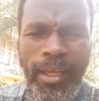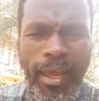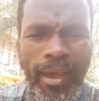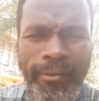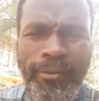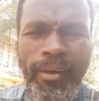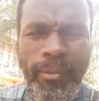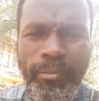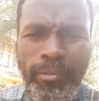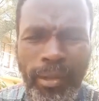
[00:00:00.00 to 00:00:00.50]

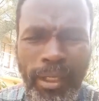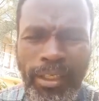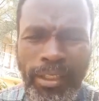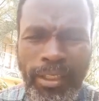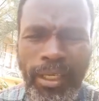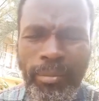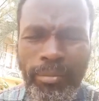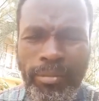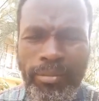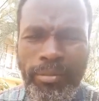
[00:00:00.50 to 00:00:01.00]
ever
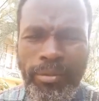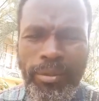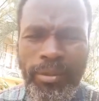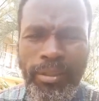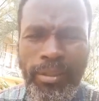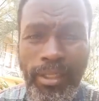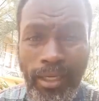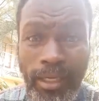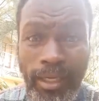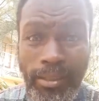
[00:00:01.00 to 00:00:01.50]
picked up
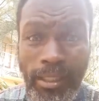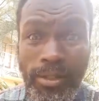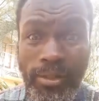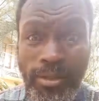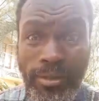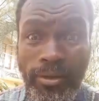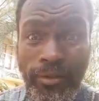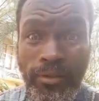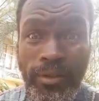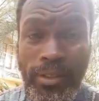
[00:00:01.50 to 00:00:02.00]
the
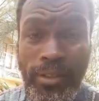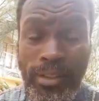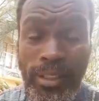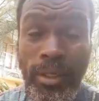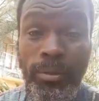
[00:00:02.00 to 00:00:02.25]
catastrophes